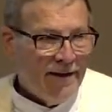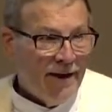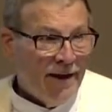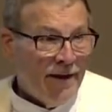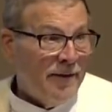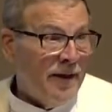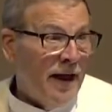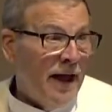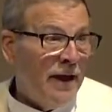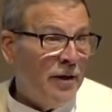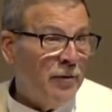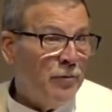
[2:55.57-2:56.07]
And
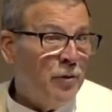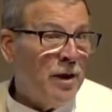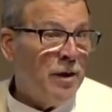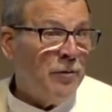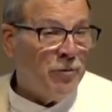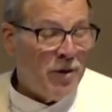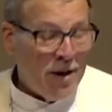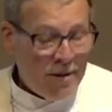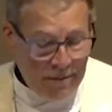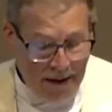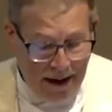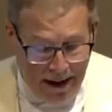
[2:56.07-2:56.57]
then we
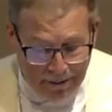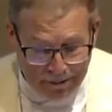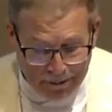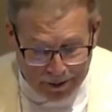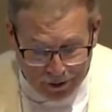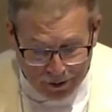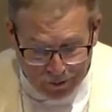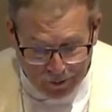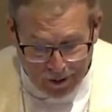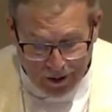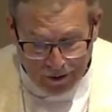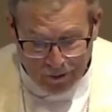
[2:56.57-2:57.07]

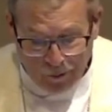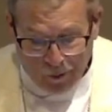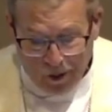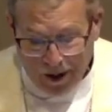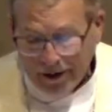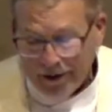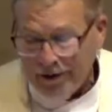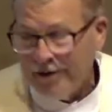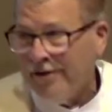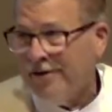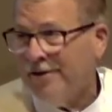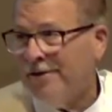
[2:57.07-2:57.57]
remember with
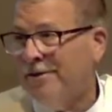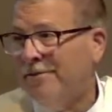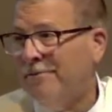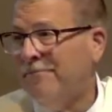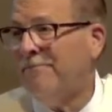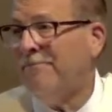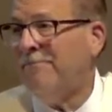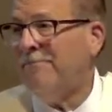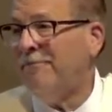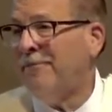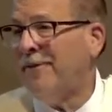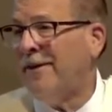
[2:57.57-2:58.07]
wonder
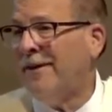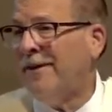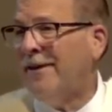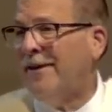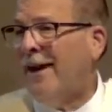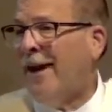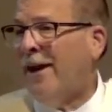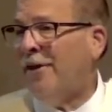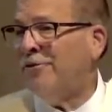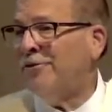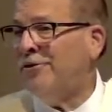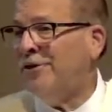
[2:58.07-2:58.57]

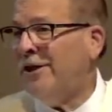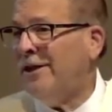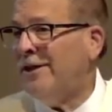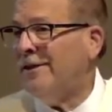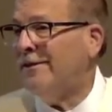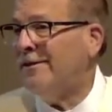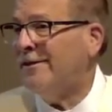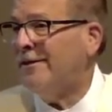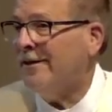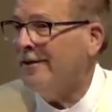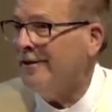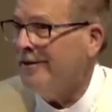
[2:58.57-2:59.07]
how
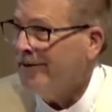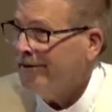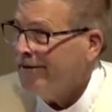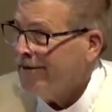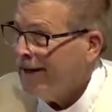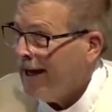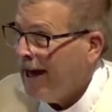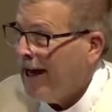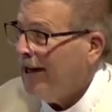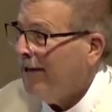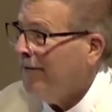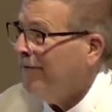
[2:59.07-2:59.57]
Jesus
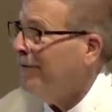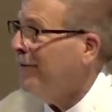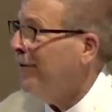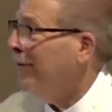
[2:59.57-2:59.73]
gave